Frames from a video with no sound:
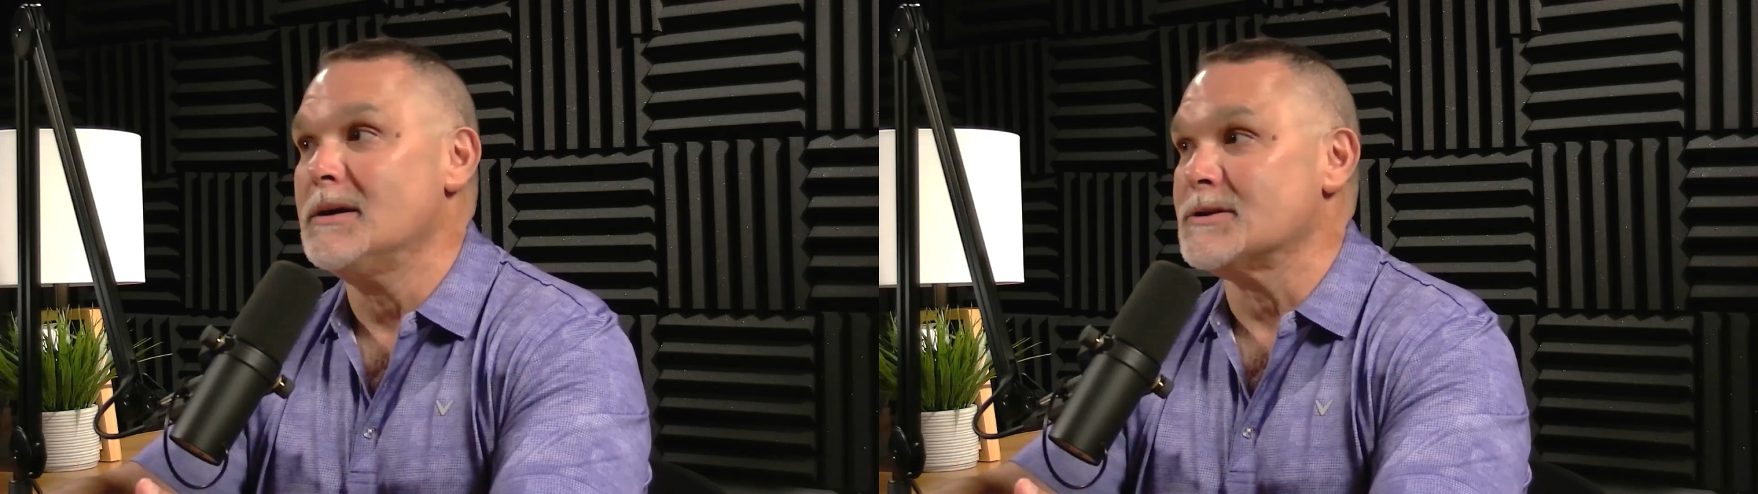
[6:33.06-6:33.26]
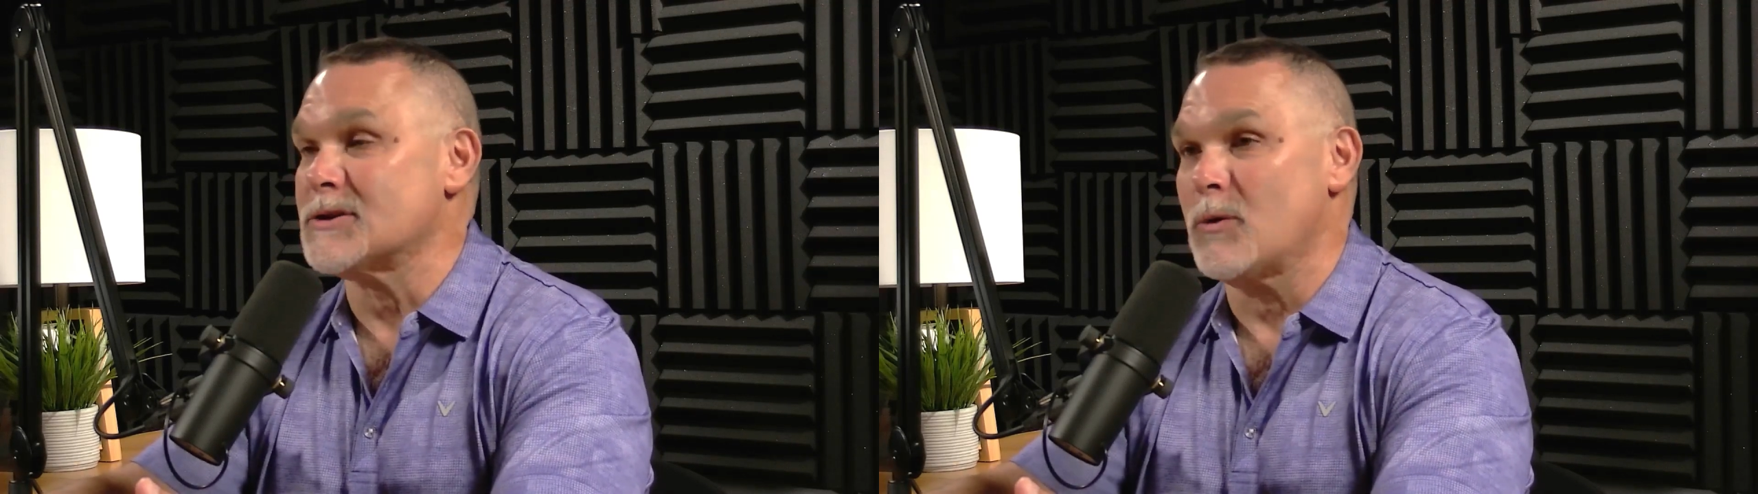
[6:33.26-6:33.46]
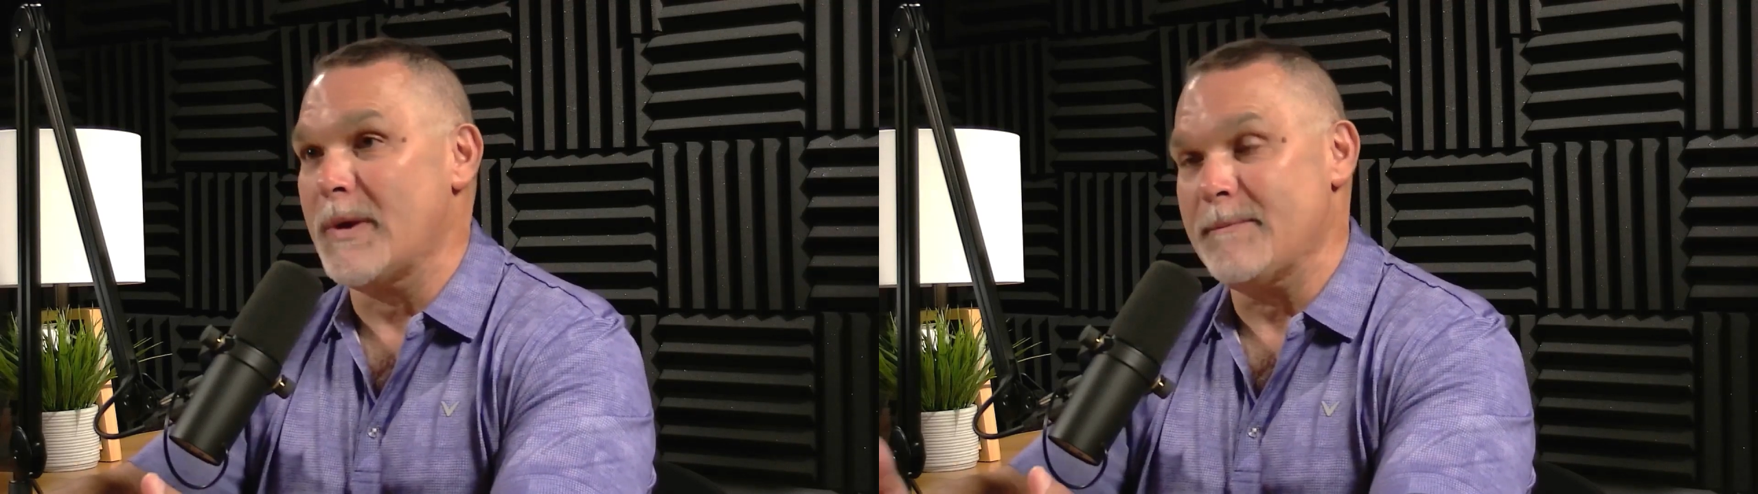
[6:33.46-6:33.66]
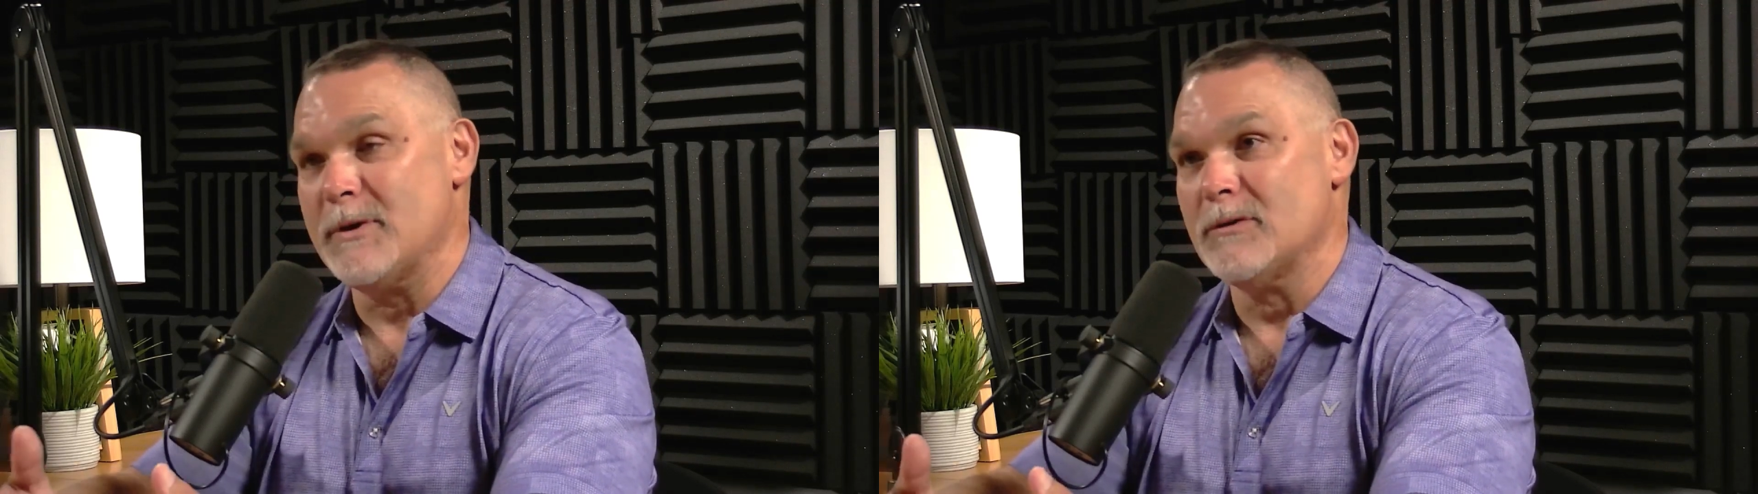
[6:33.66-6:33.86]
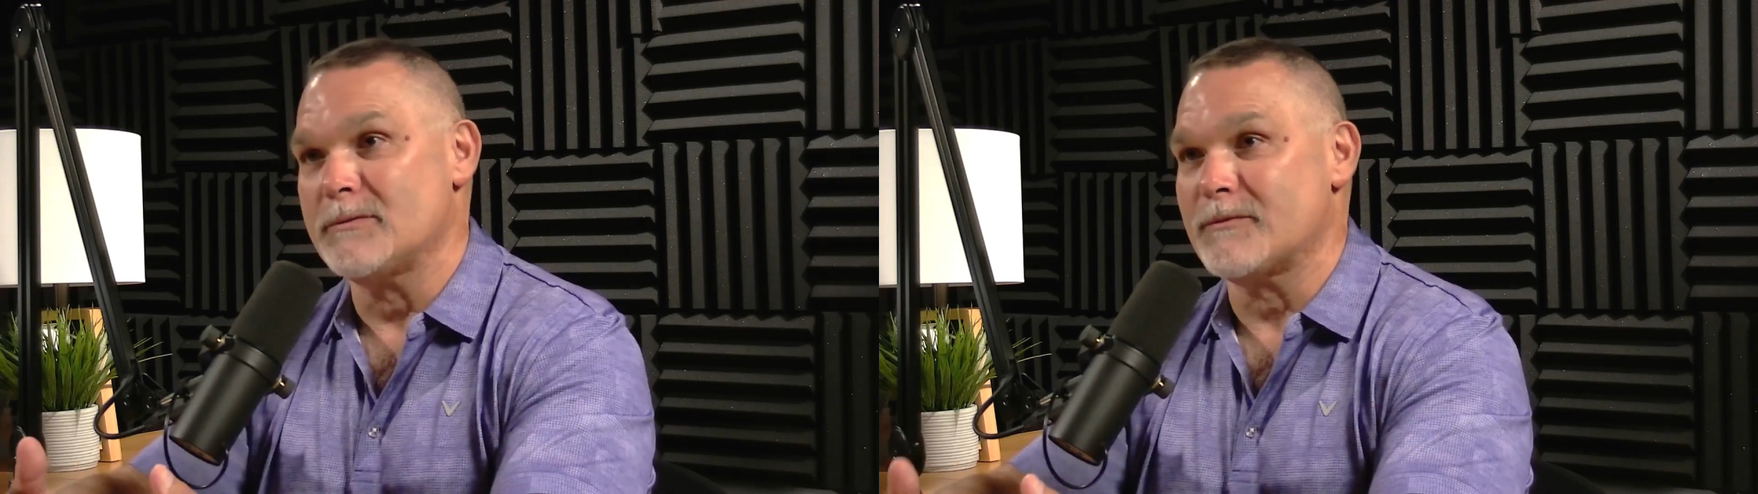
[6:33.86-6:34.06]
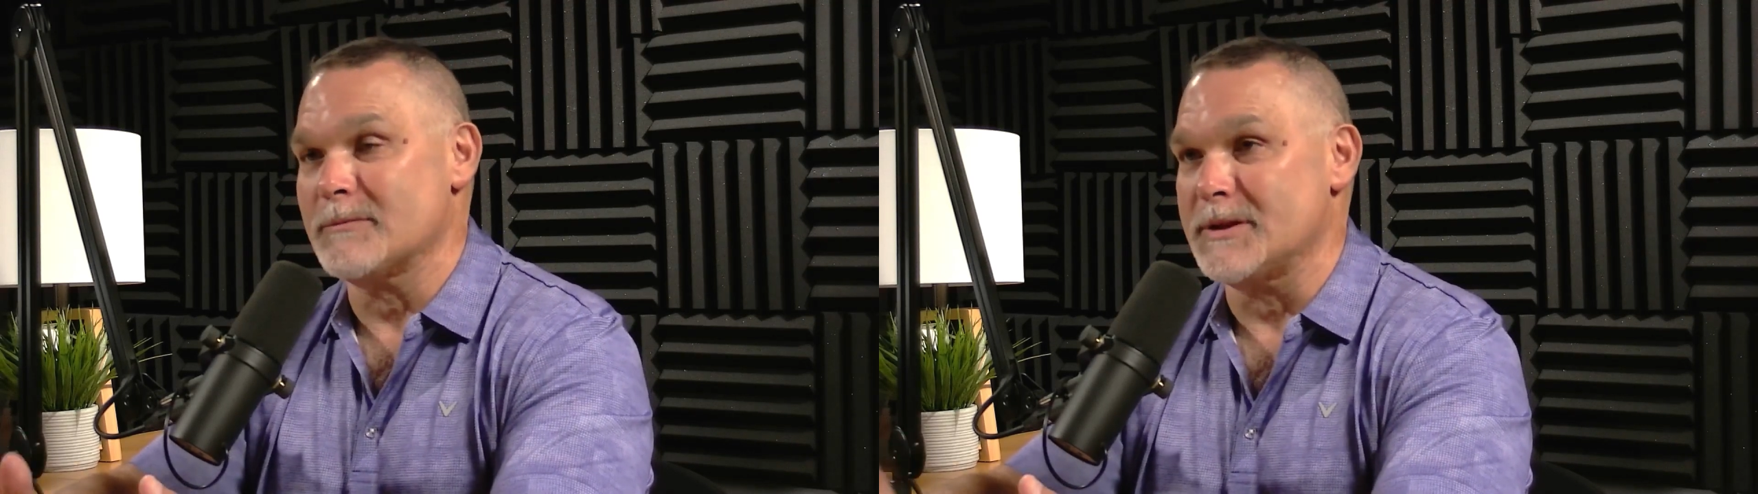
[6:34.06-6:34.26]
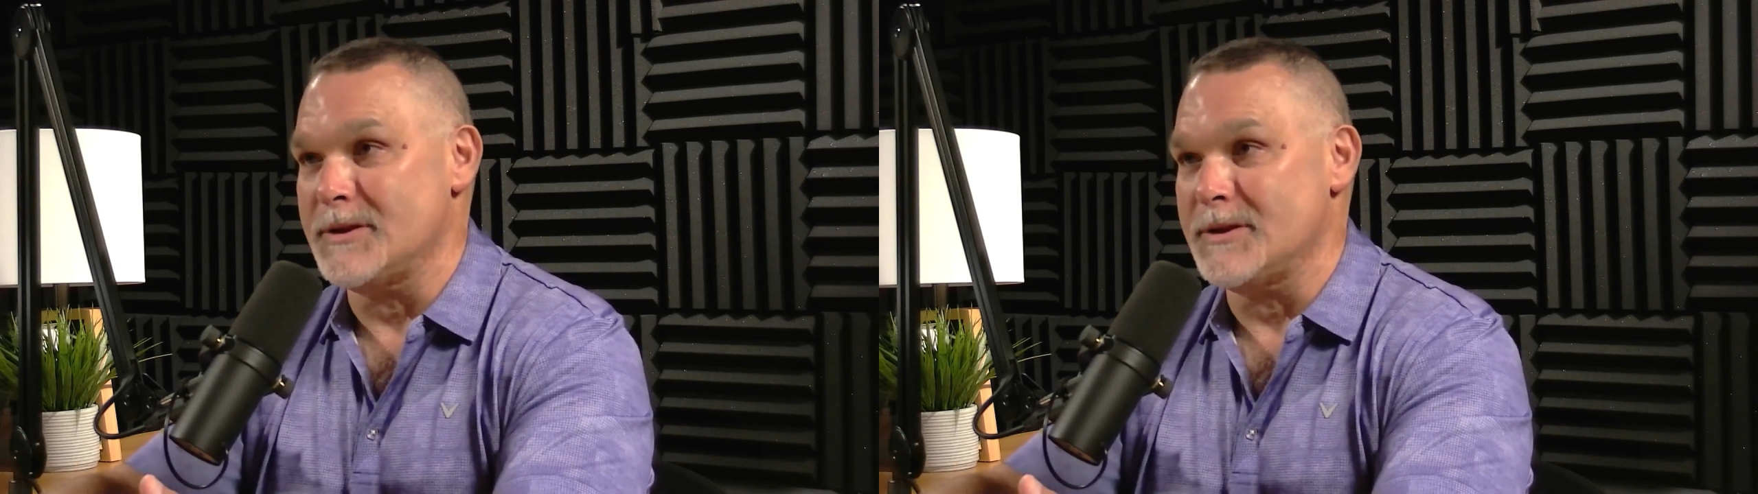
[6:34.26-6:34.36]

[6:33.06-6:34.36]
So we build from the